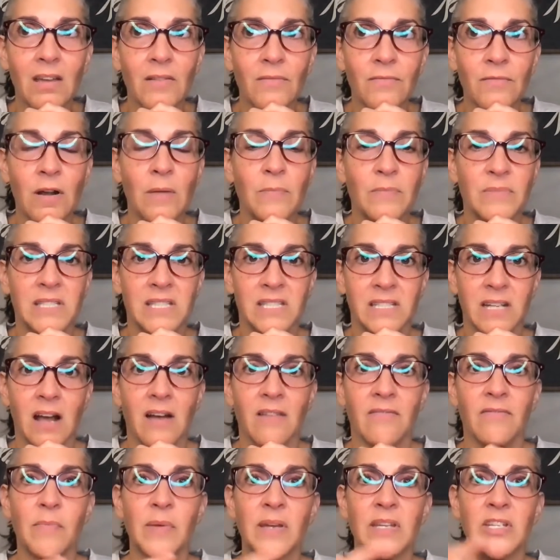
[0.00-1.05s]
from
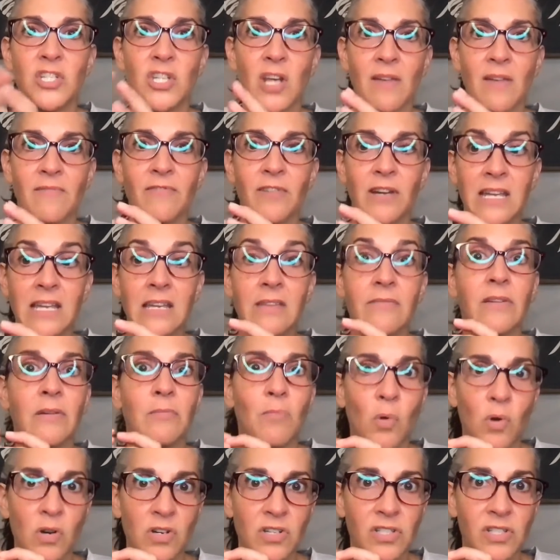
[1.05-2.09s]
stuff, but Jeffrey even
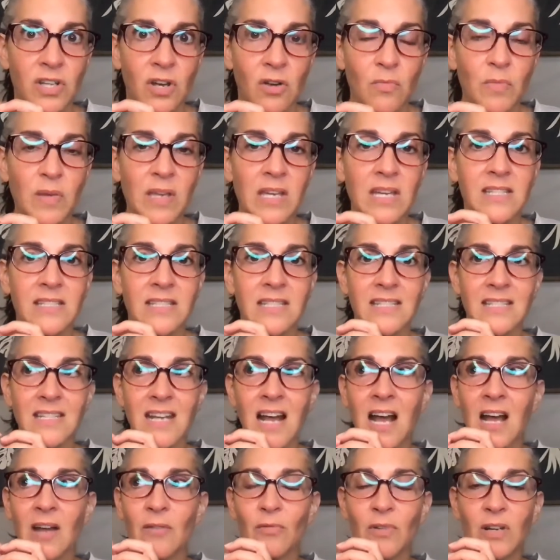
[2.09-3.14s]
more so, because he's
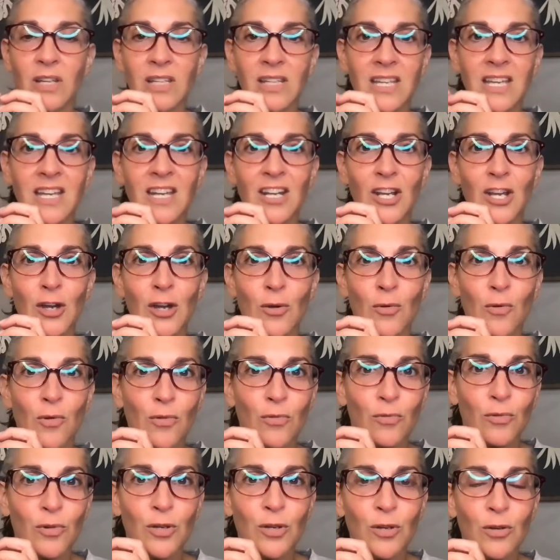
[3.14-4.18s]
not really going to go
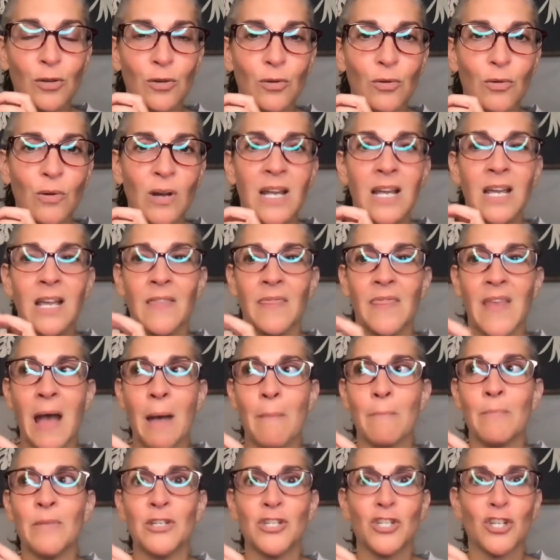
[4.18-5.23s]
through that
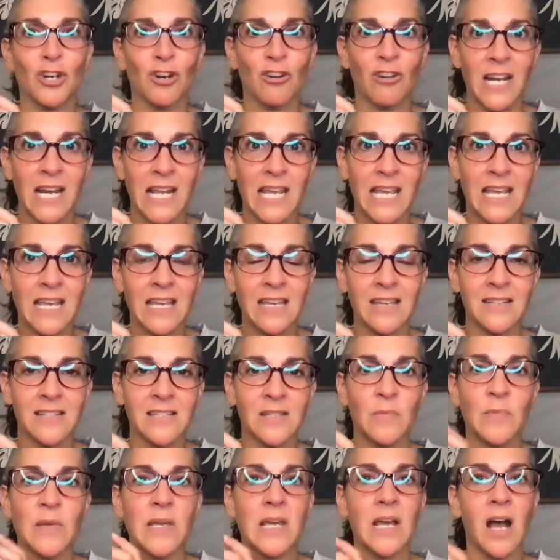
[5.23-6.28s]
maturity
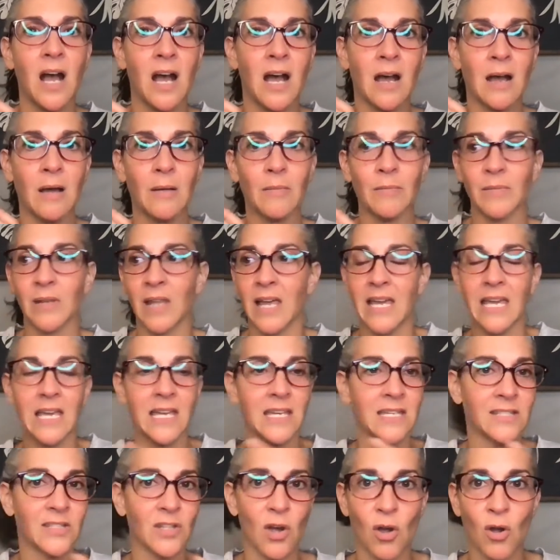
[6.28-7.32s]
to become like
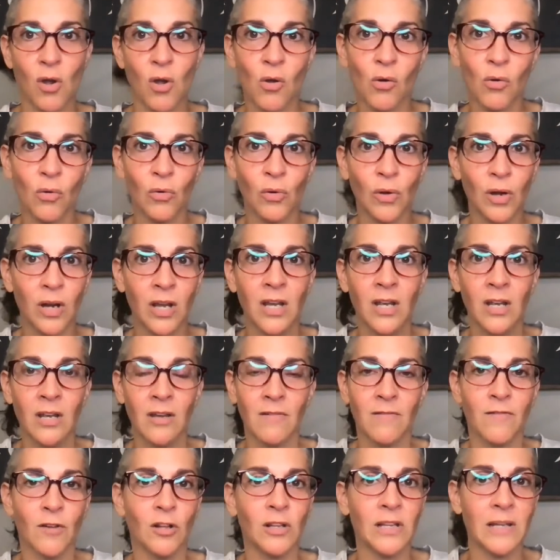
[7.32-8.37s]
his own
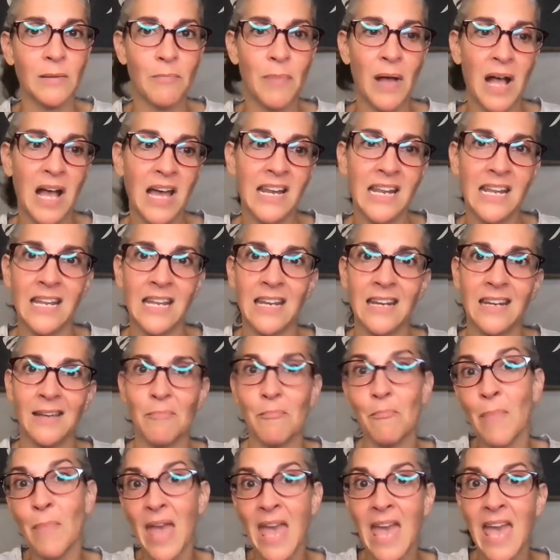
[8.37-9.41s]
full embodied
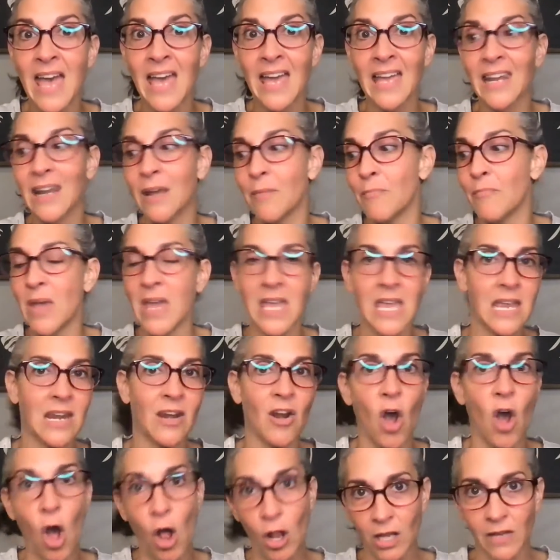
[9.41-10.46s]
man, making
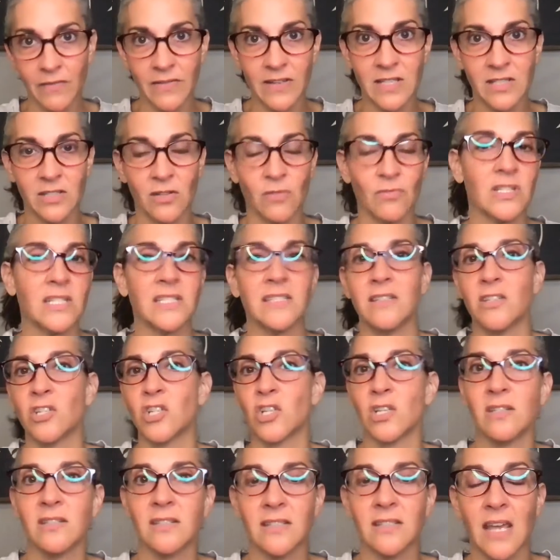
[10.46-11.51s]
all of his own
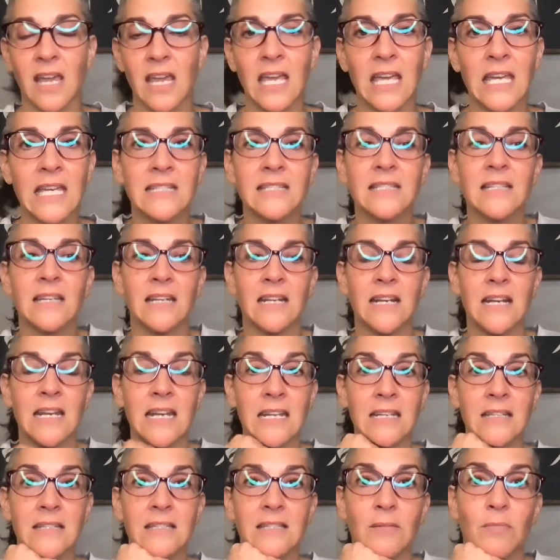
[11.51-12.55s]
decisions. Like, he's going to
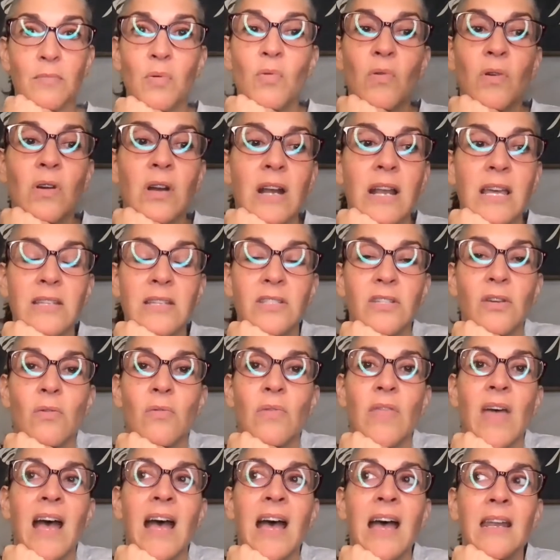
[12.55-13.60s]
need support. And so
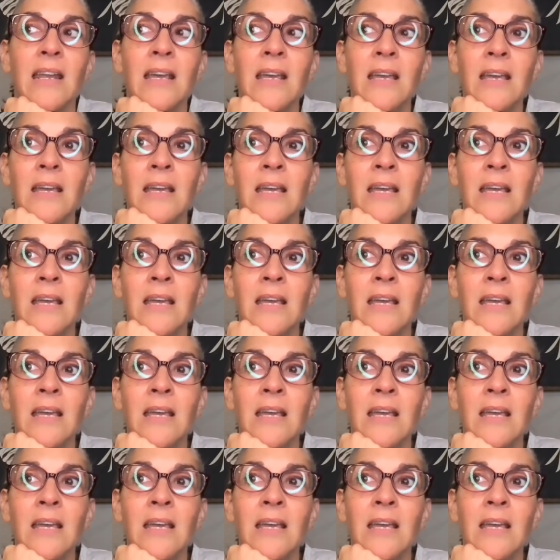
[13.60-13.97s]
that